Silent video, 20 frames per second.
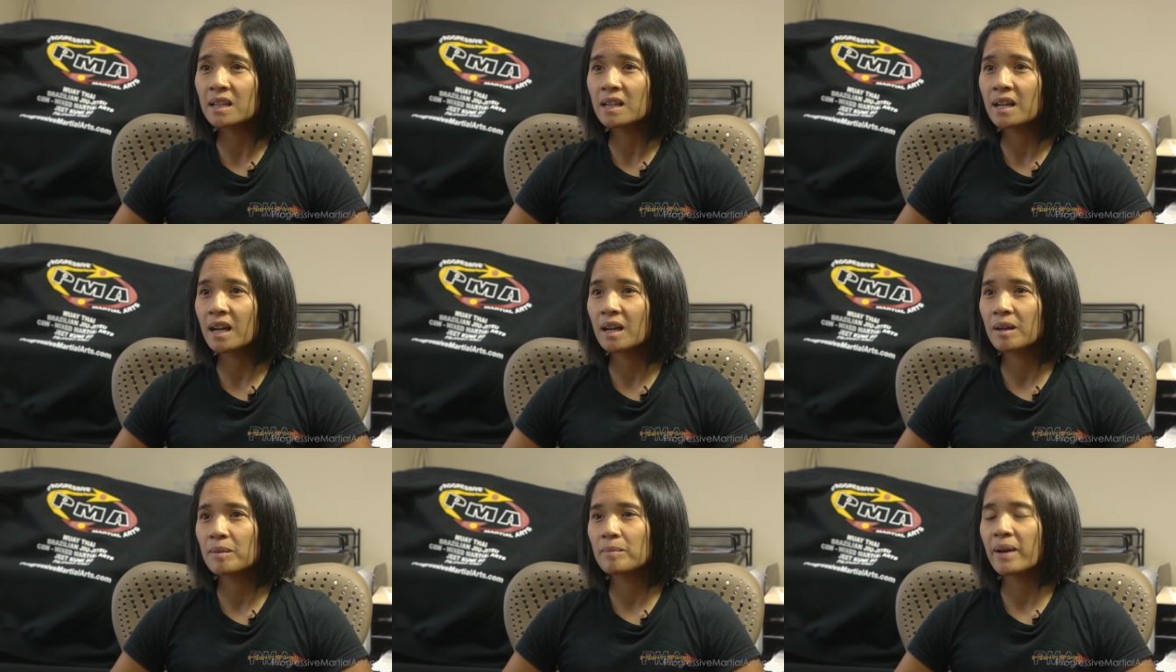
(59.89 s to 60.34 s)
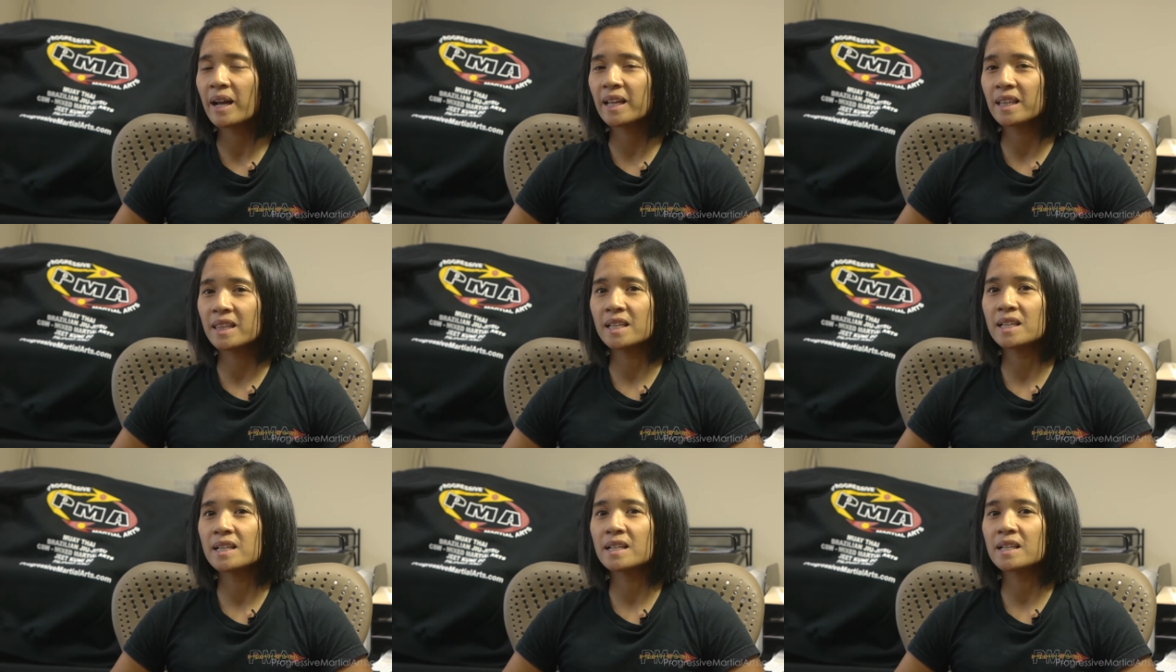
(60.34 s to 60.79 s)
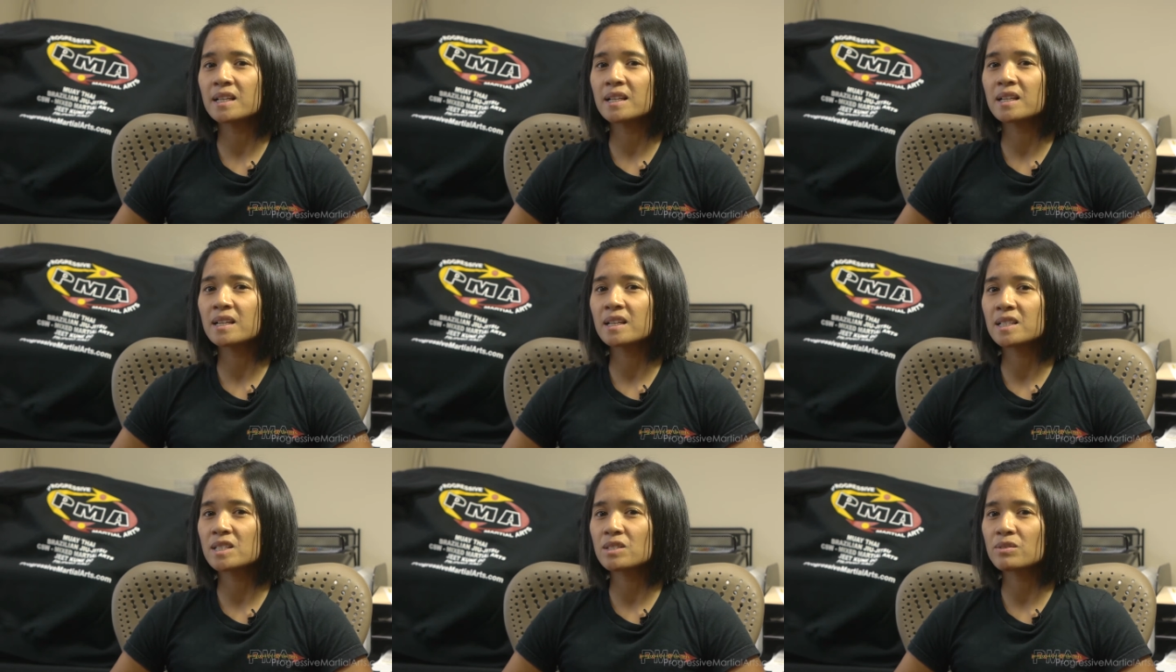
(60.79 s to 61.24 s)
Um, I think it,
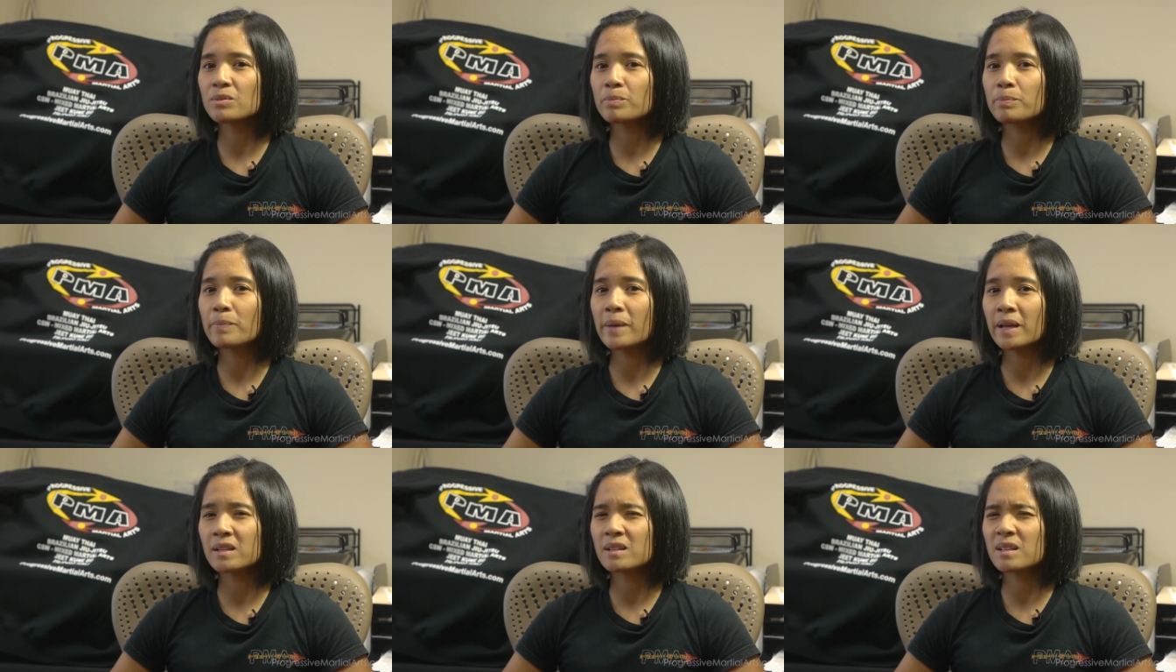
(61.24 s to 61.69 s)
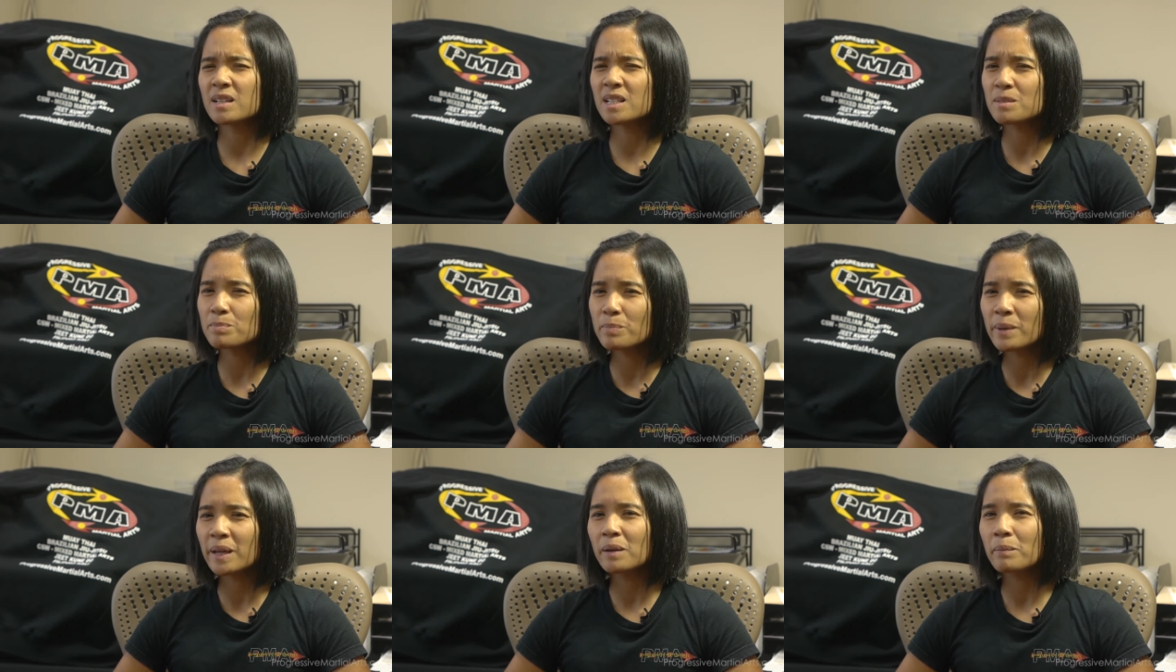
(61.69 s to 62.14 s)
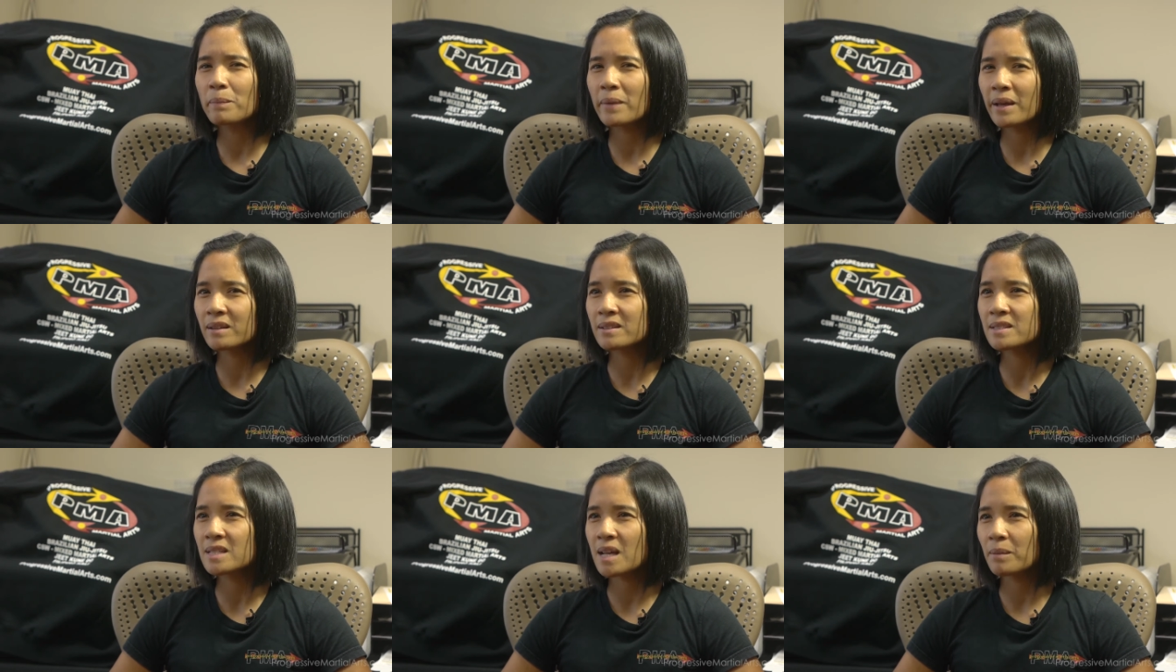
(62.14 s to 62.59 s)
it's male, it's been a
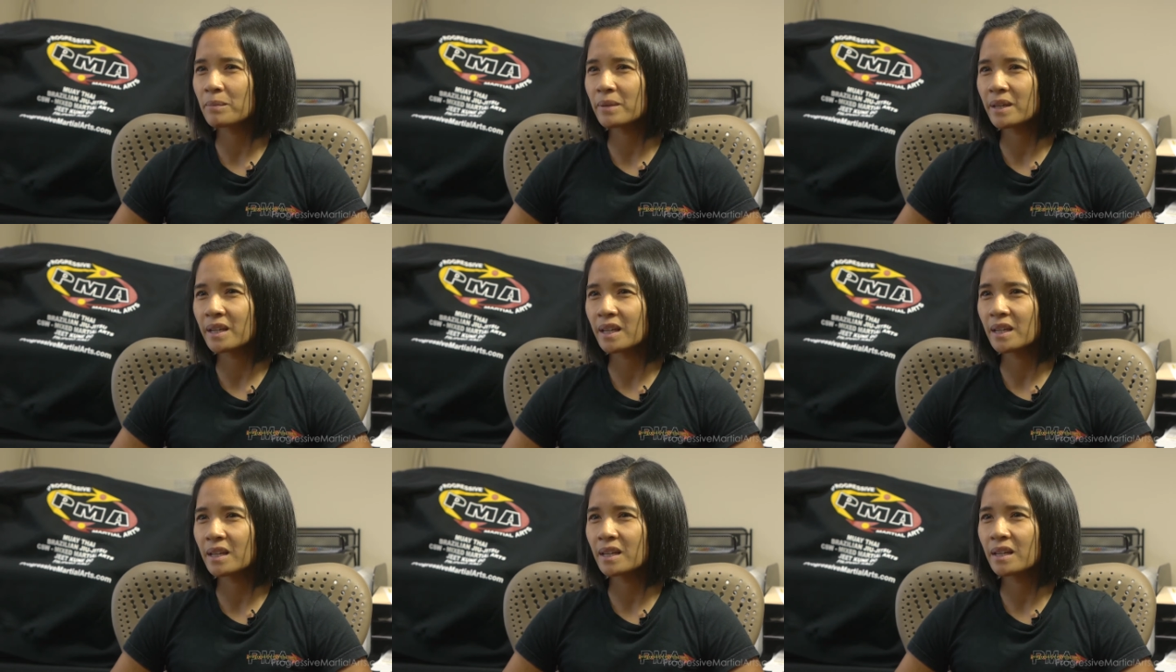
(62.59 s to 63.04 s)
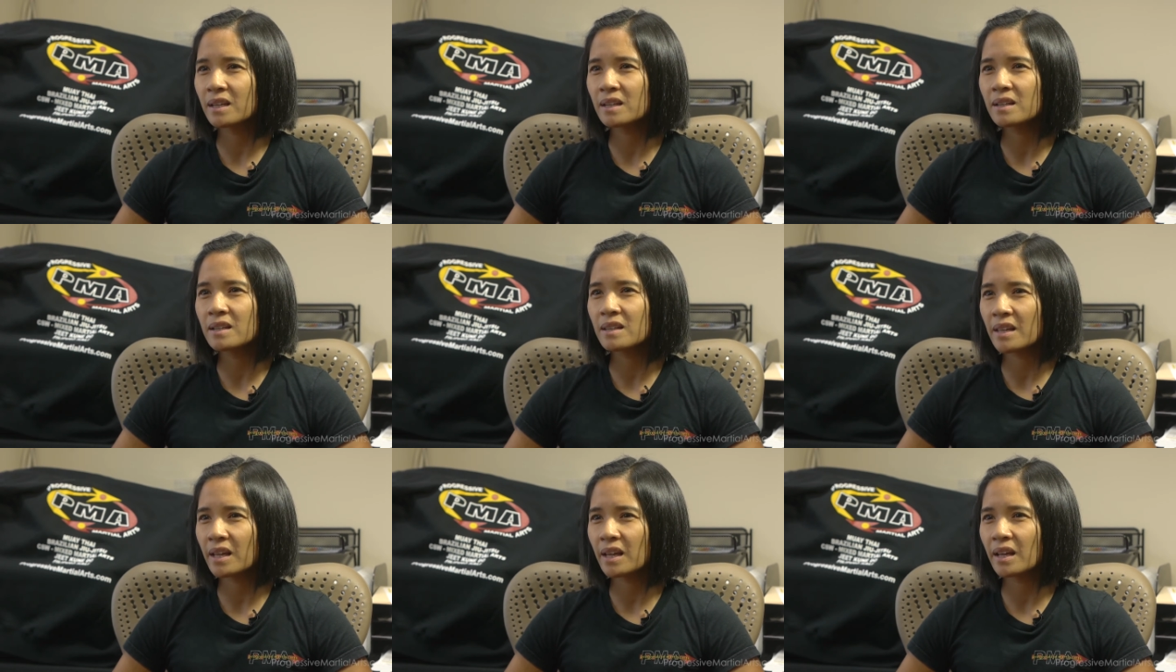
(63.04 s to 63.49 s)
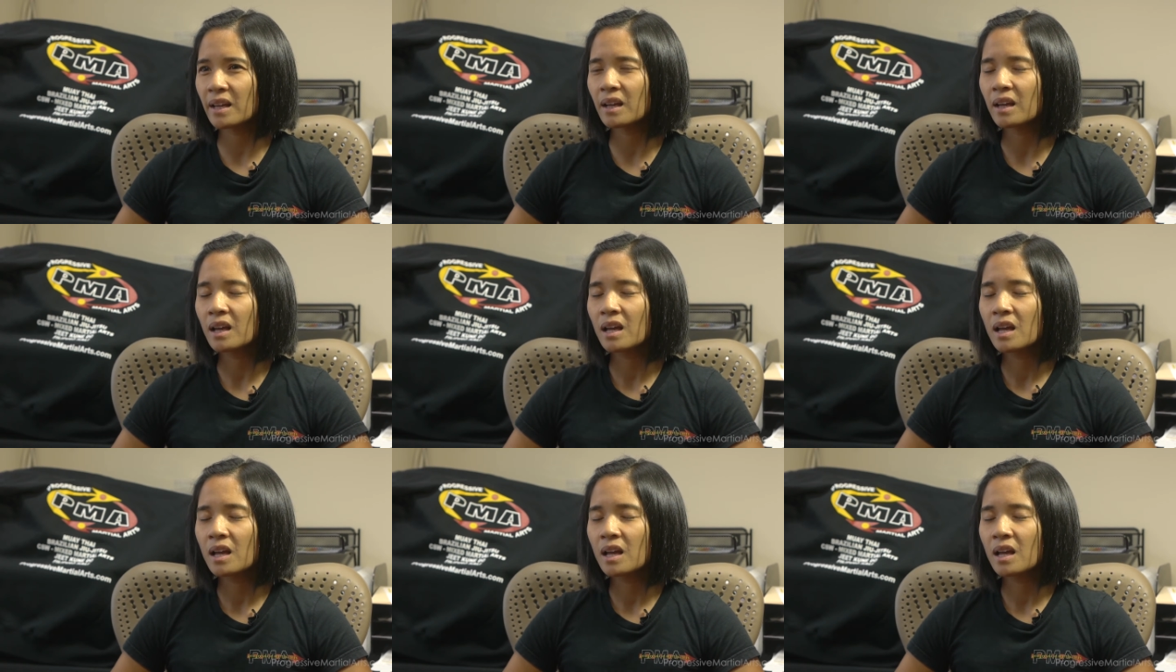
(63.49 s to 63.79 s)
male-dominated thing,